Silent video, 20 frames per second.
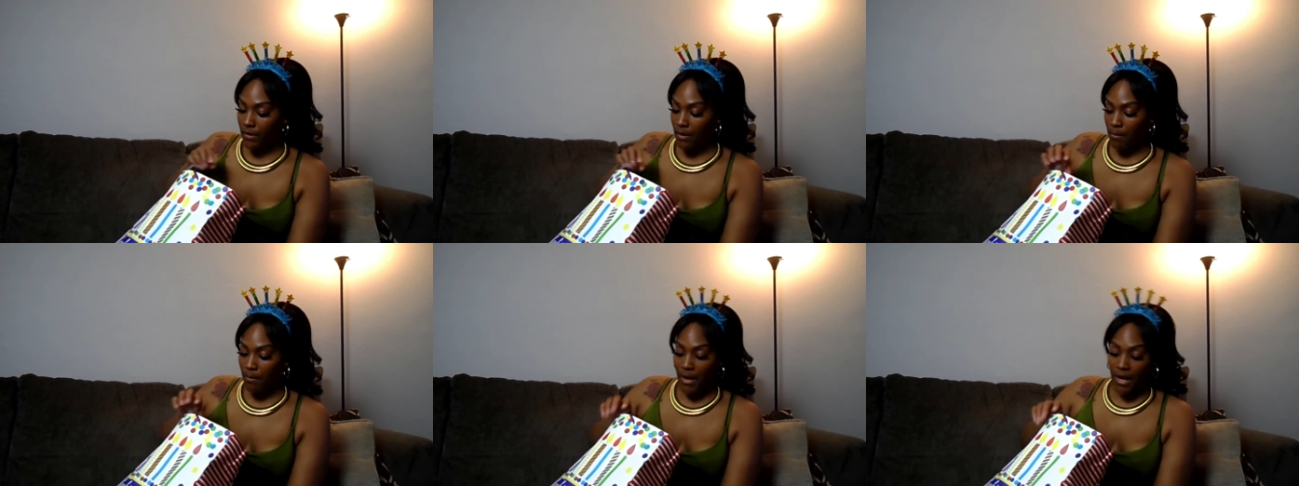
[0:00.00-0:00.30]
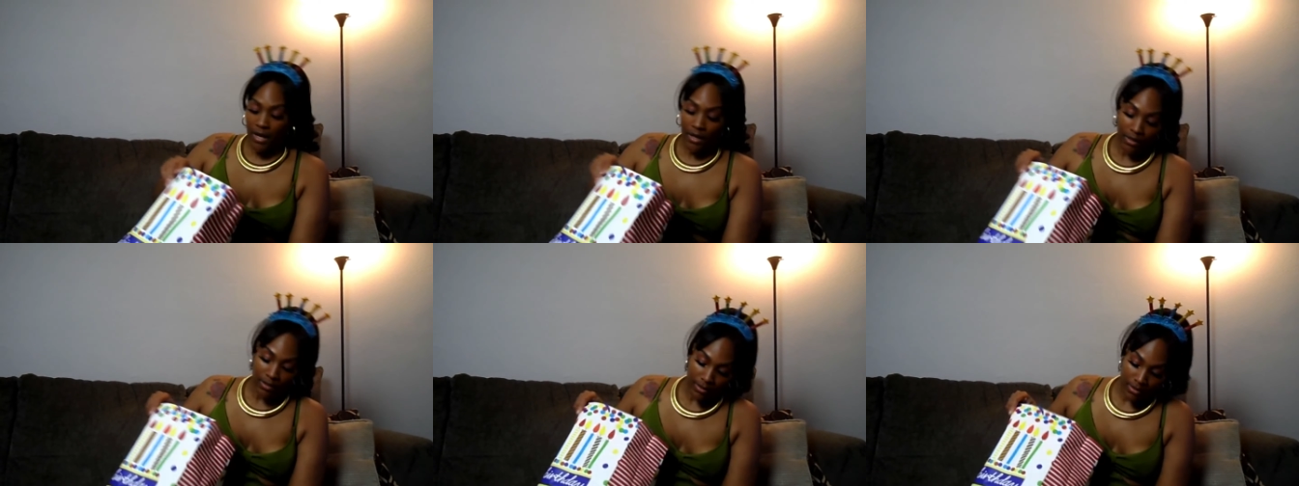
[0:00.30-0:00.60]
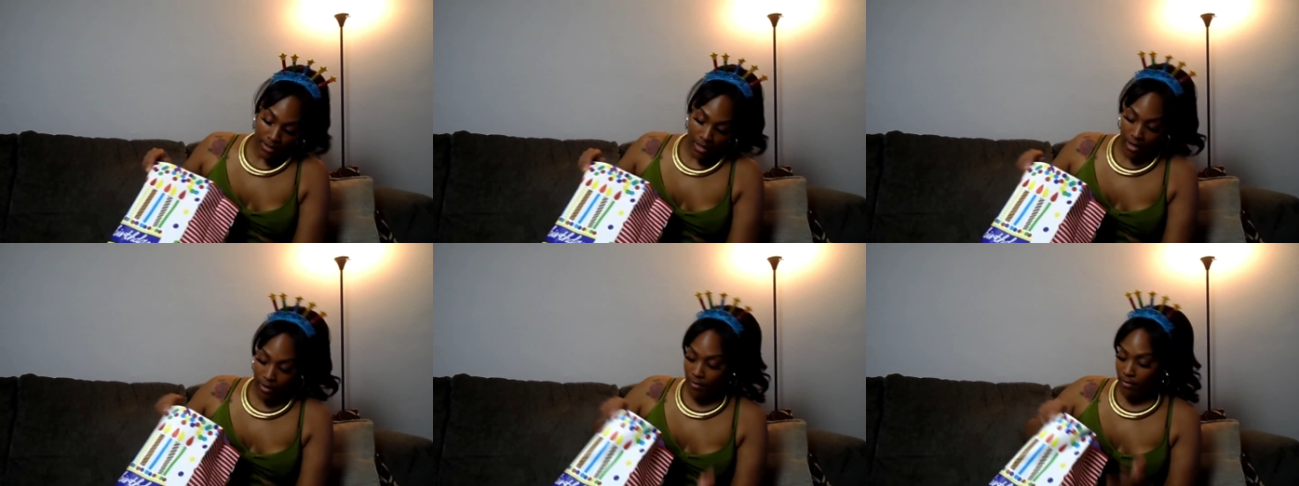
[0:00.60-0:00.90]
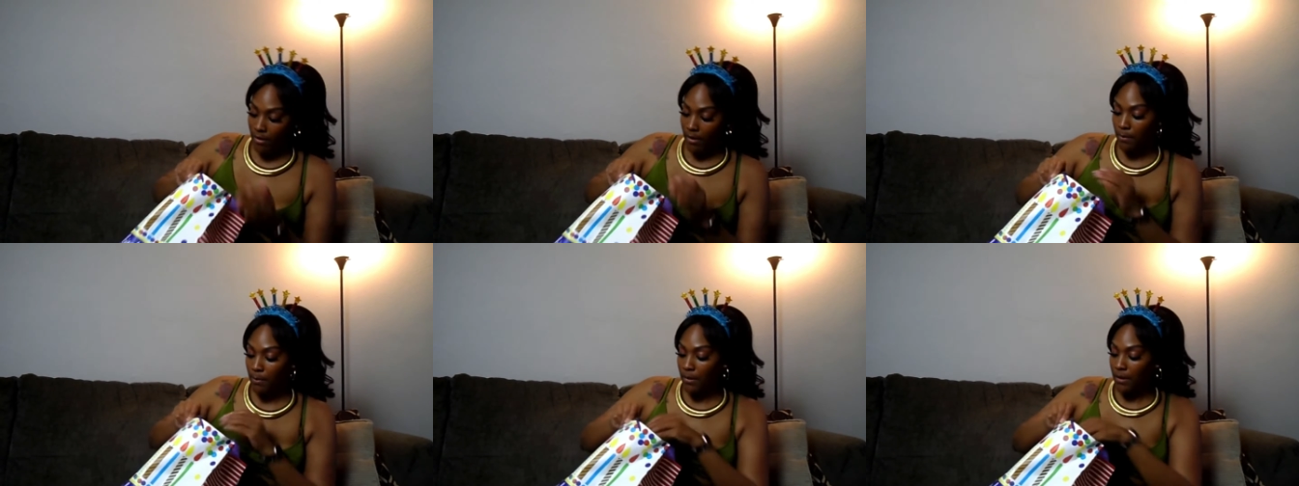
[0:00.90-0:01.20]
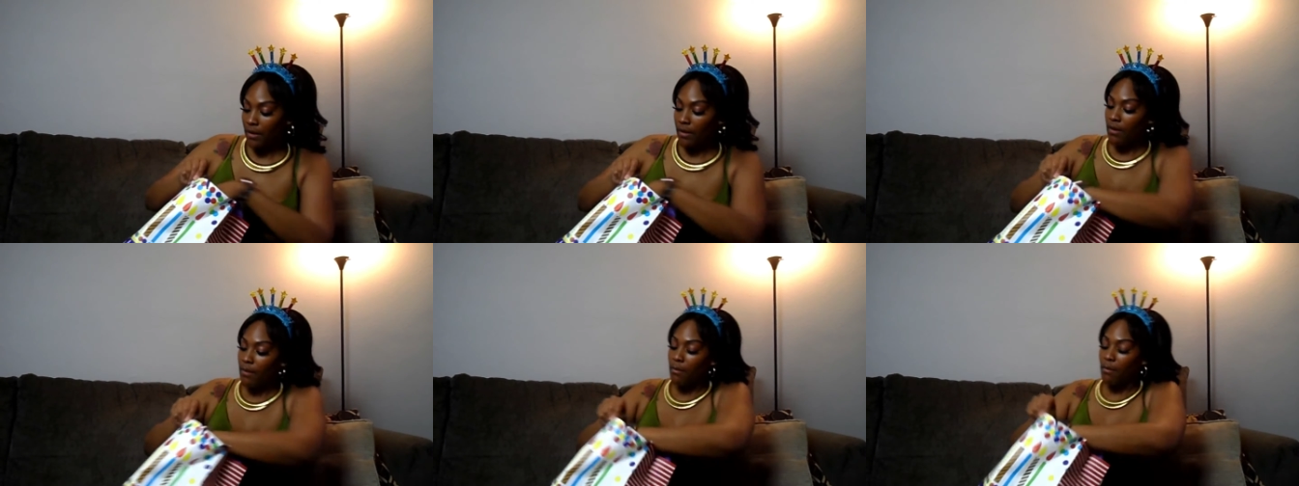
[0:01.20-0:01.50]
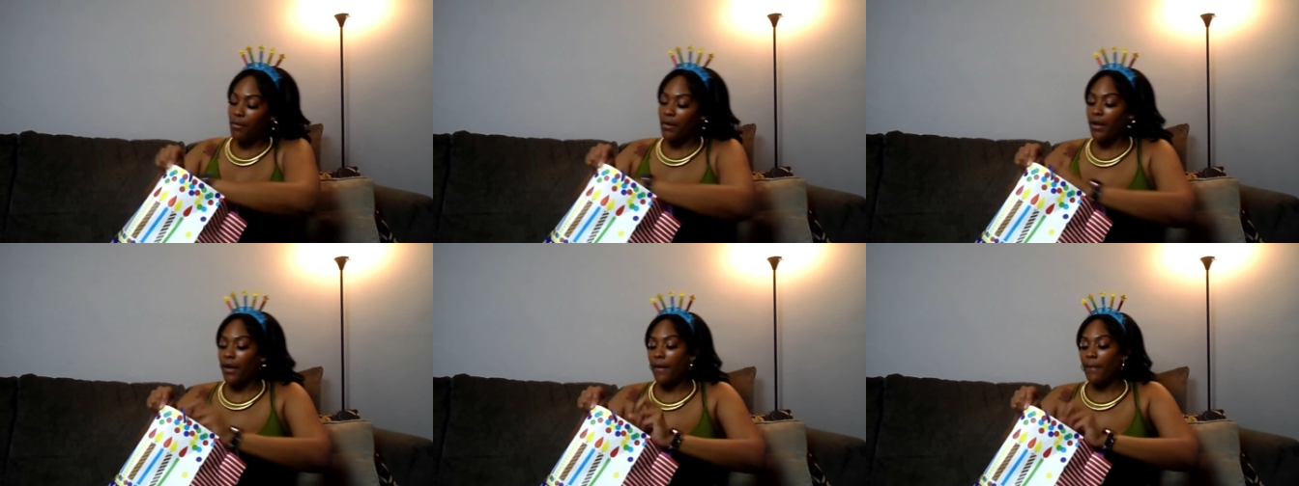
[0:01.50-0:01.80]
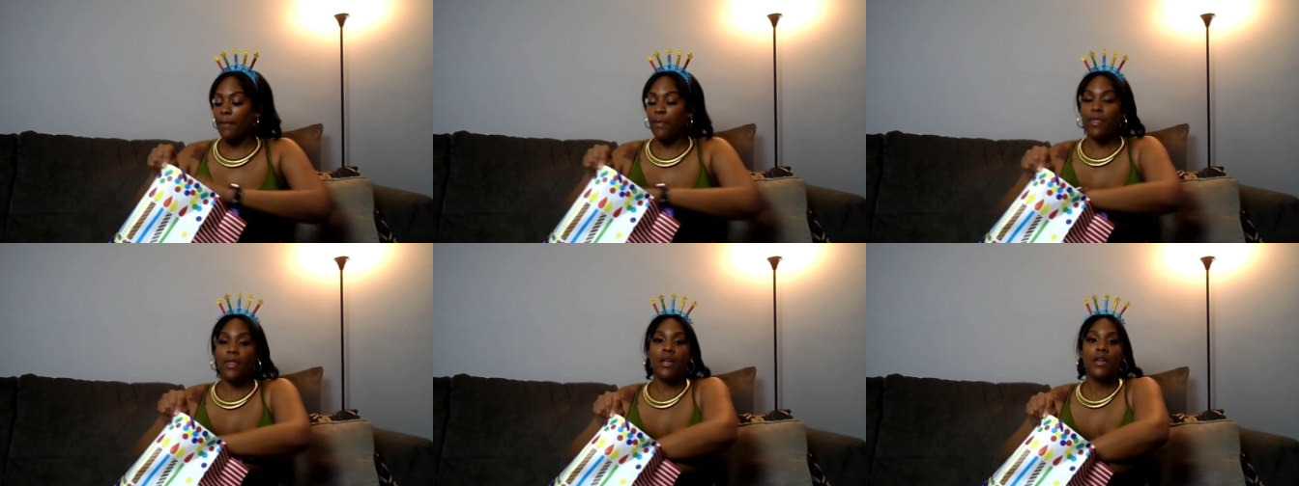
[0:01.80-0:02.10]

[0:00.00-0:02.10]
The bag is like ripping, but